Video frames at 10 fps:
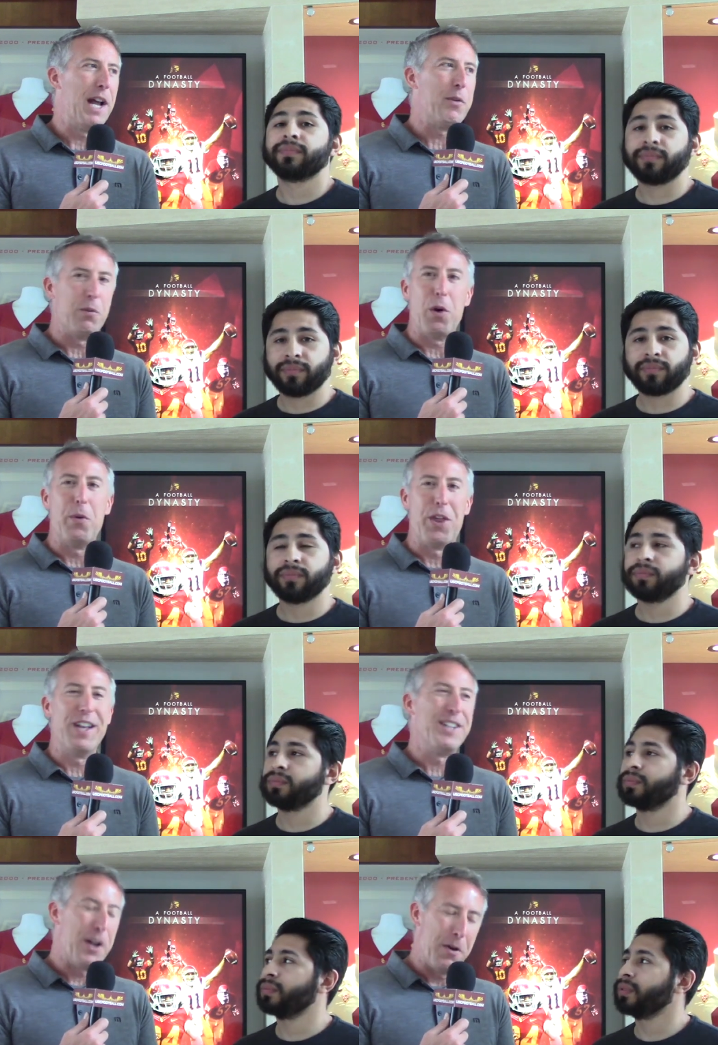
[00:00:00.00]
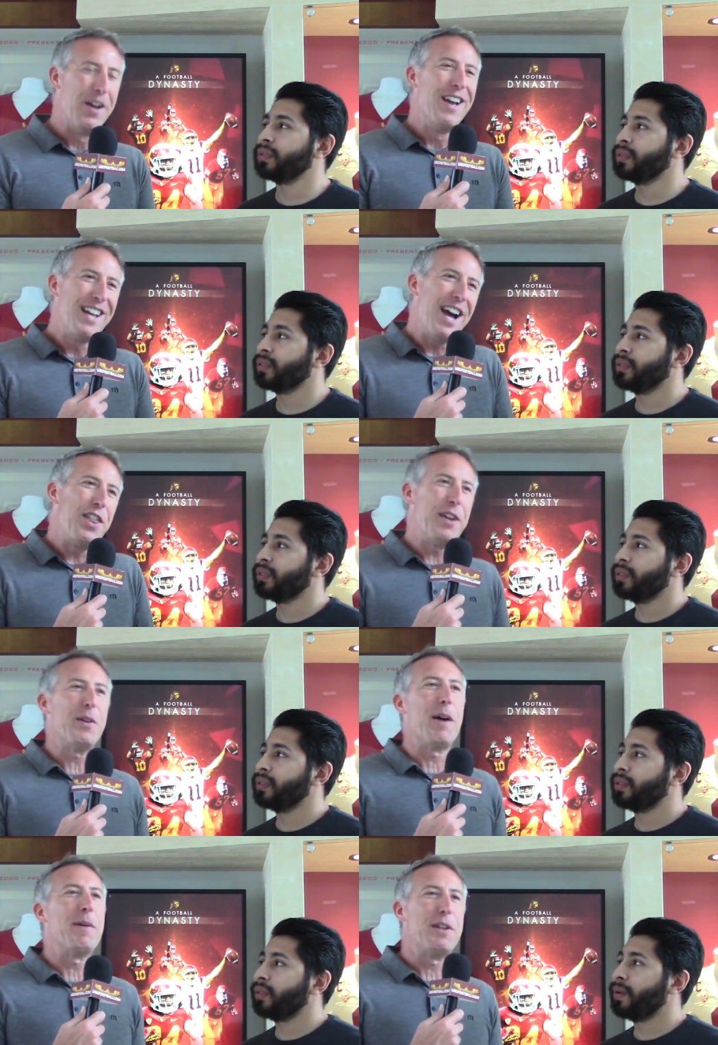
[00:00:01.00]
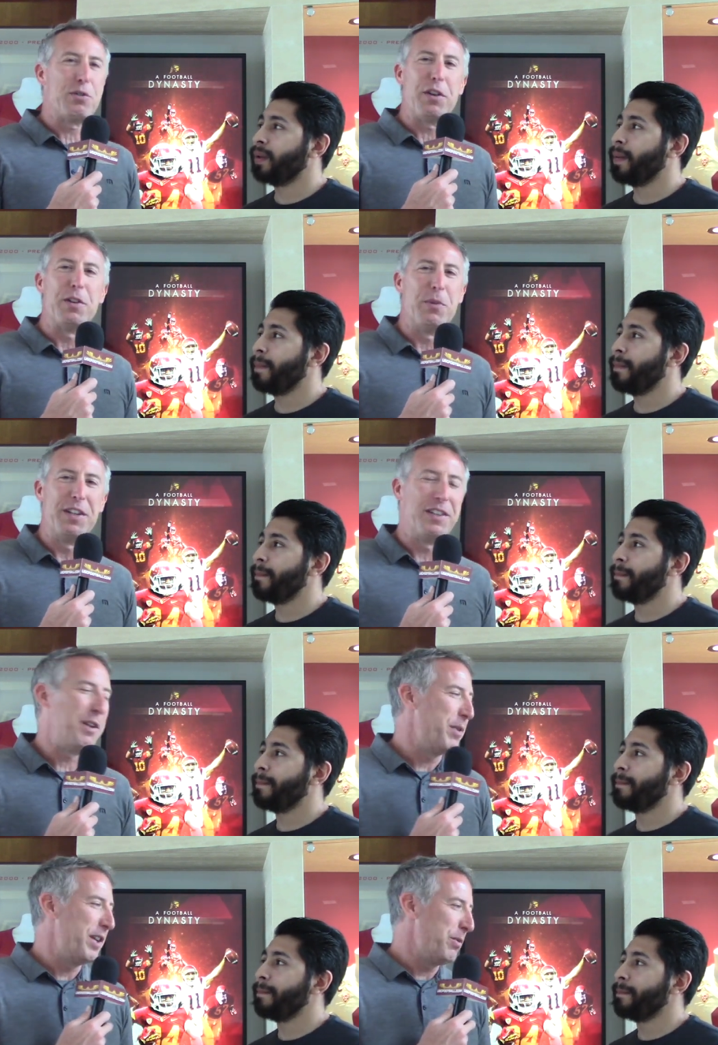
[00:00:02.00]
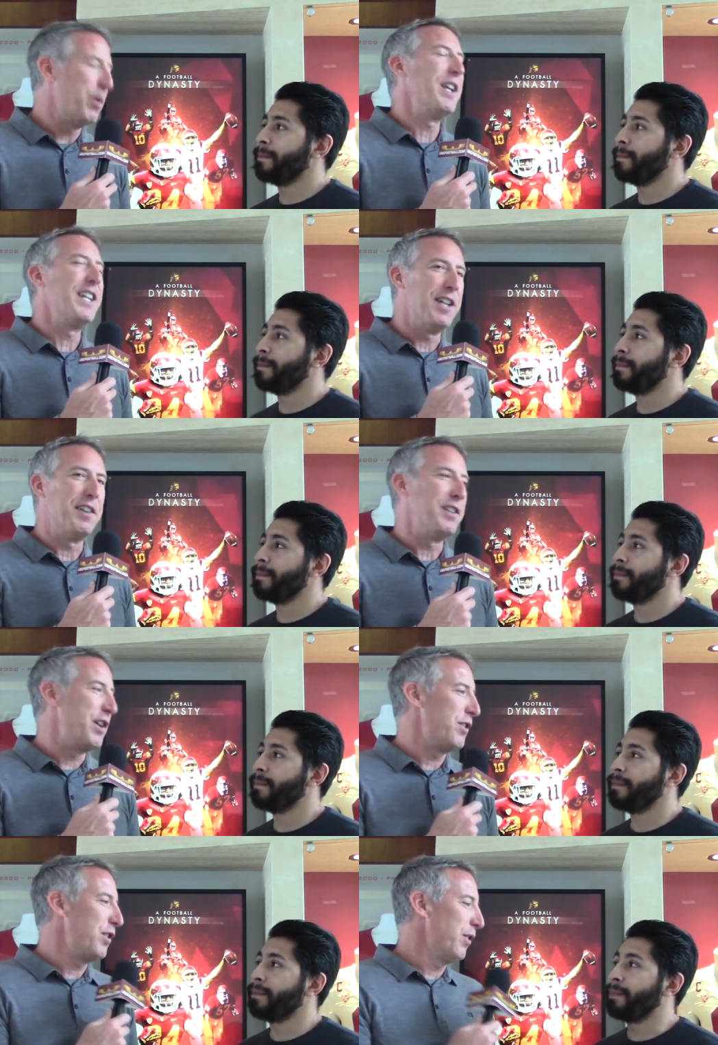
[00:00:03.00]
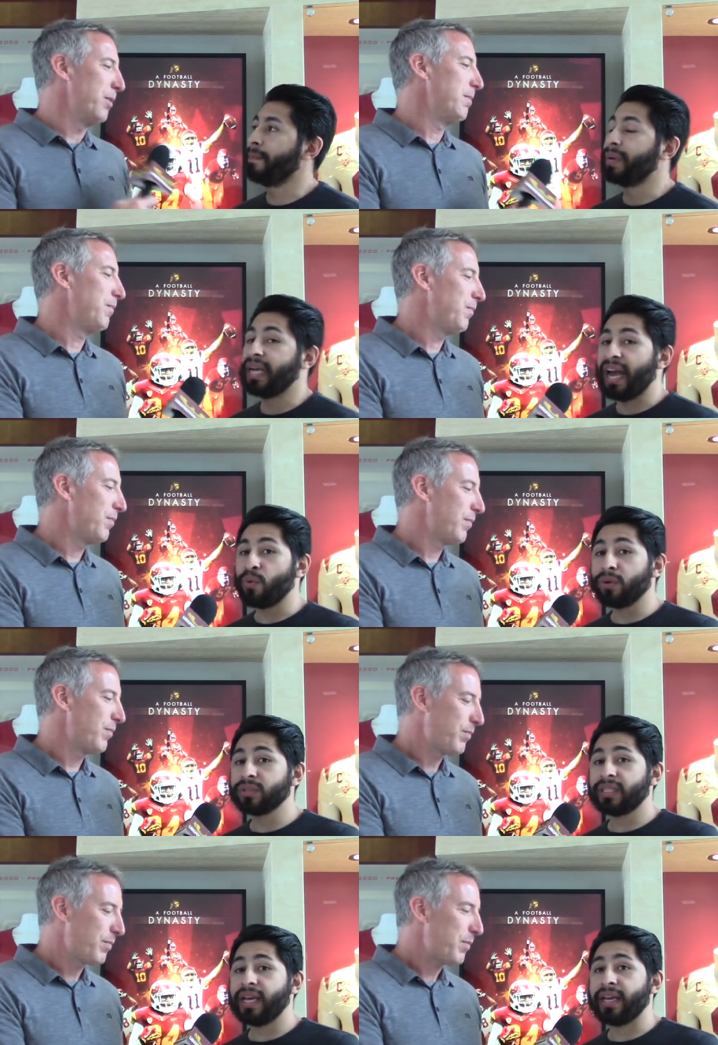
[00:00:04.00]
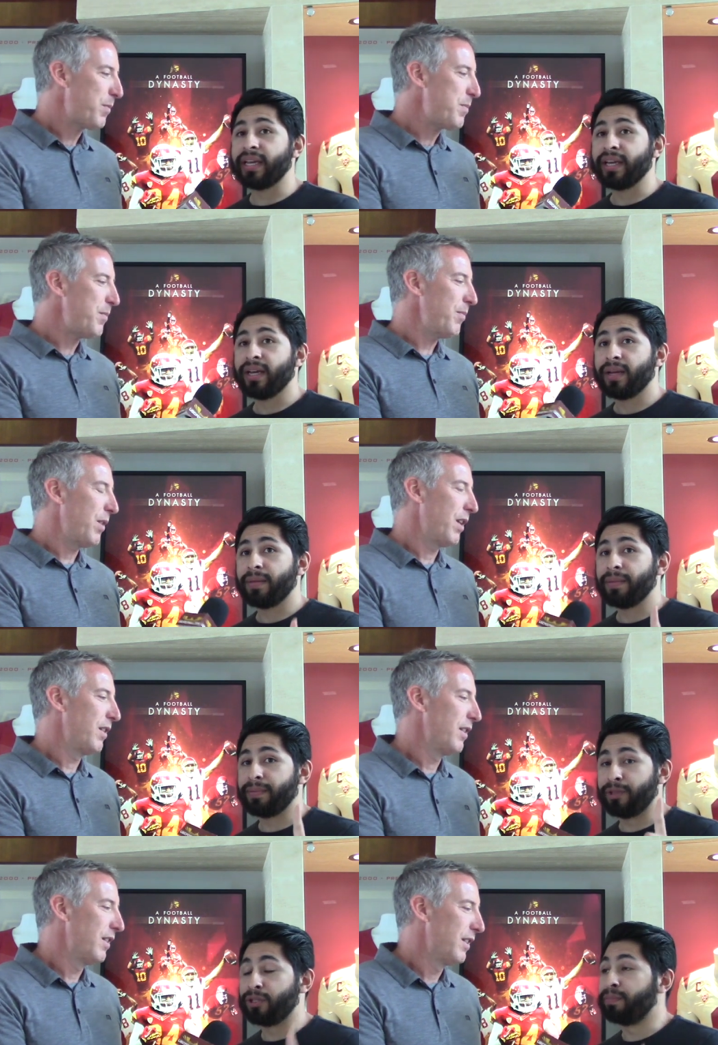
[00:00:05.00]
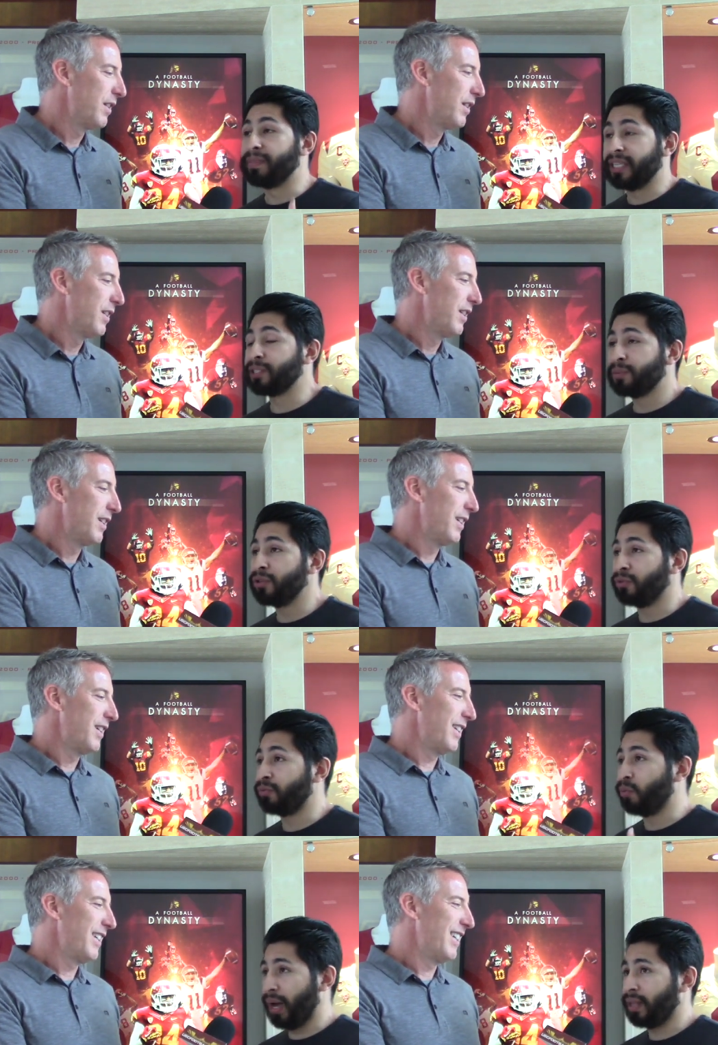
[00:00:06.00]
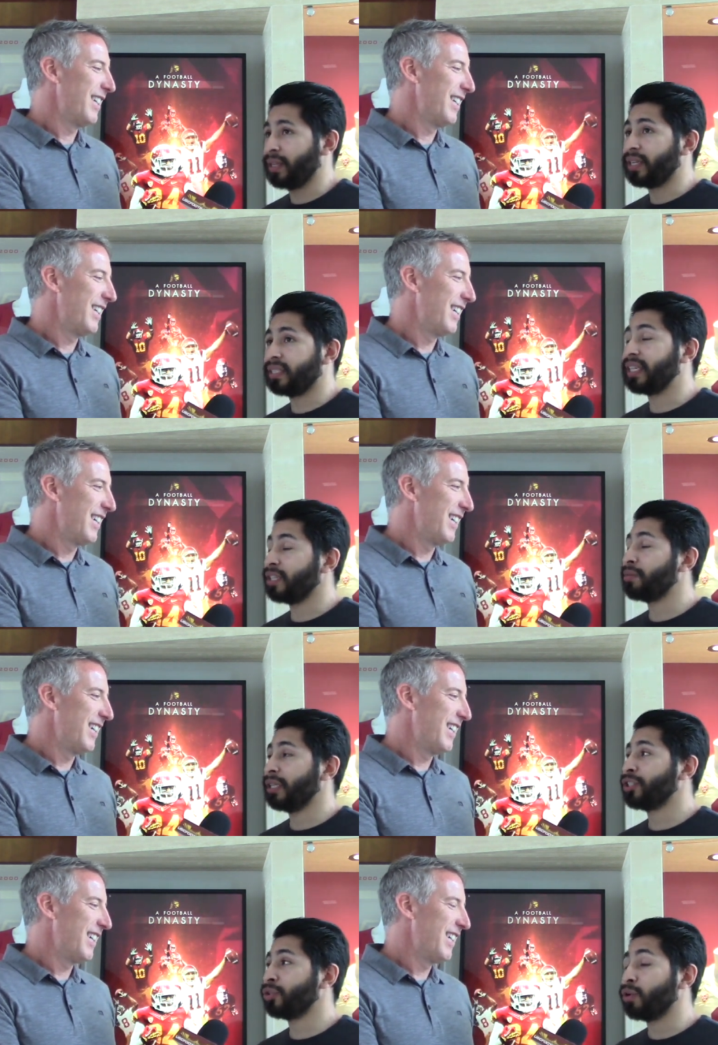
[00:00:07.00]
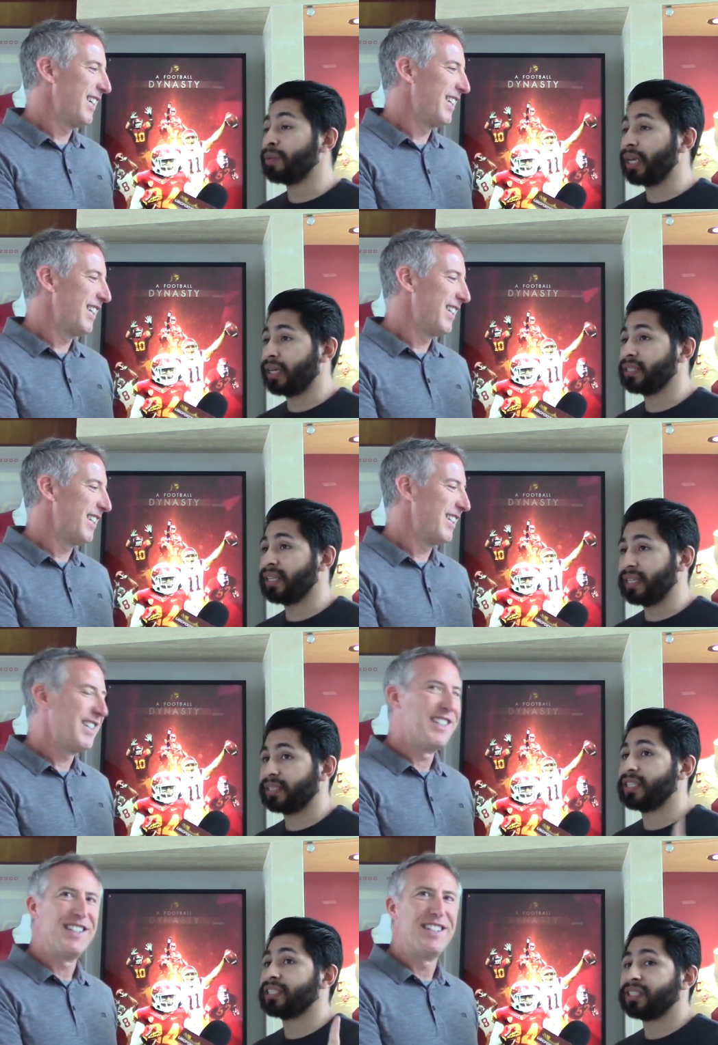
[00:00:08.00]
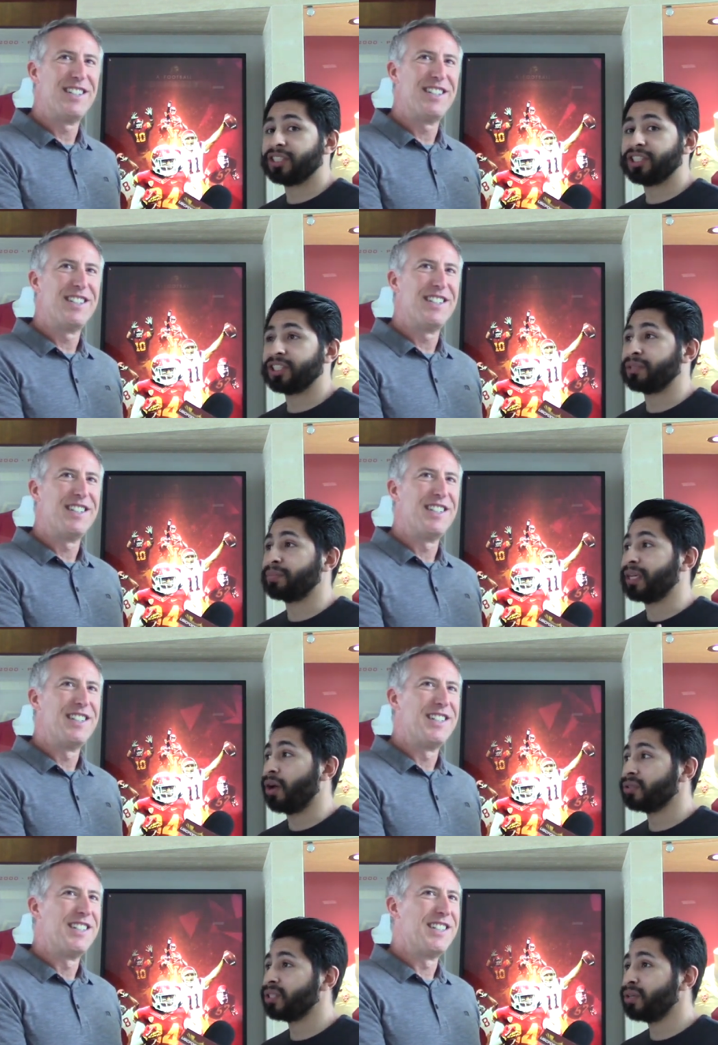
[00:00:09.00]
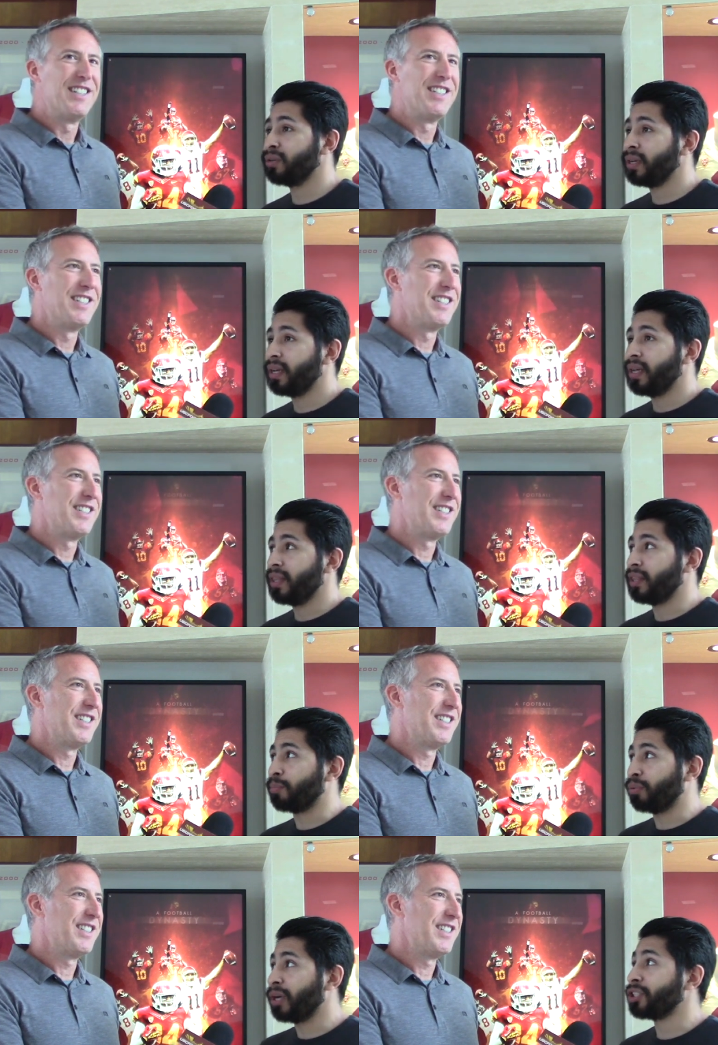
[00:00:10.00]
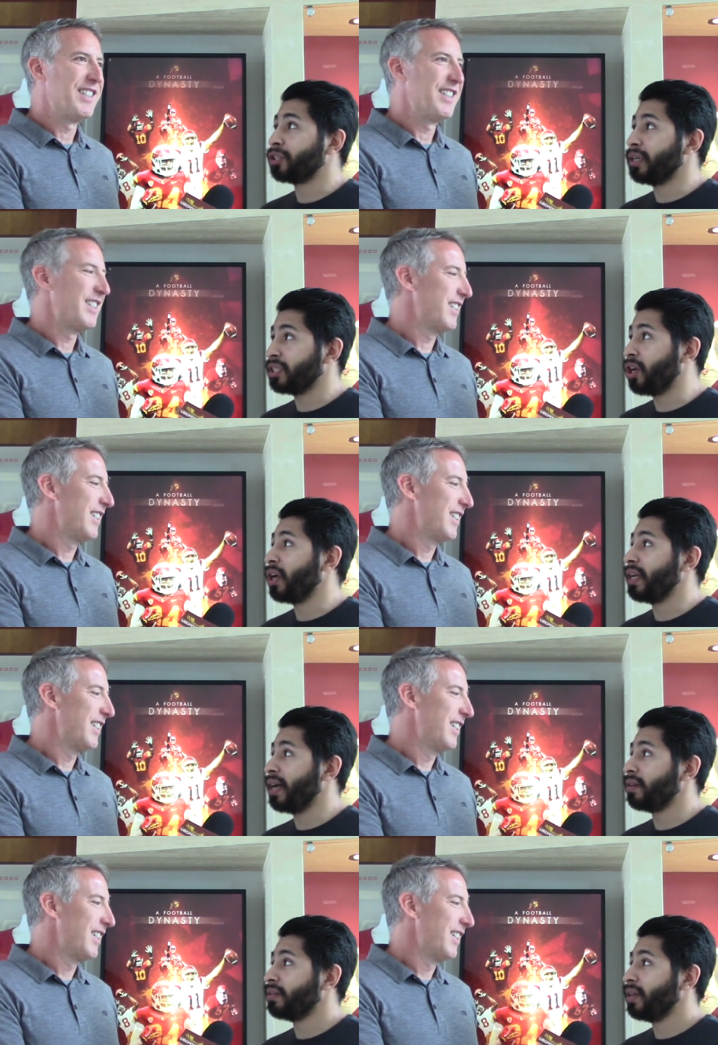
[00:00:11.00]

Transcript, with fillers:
Speaker 1: I would roll with it and go, yeah, I think I'm going to trust in what he see, what, what he does in year two. But I will say
Speaker 2: this move, while it is a double-edged sword, because yes, it is his decision, but also the pressure is on now.